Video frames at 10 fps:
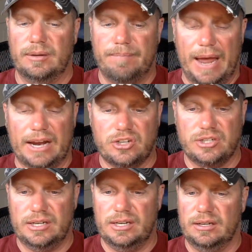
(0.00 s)
and
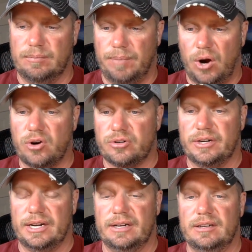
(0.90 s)
packaging and
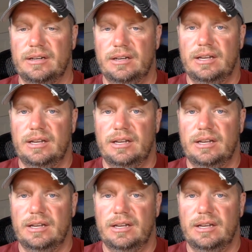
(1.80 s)
powertrain,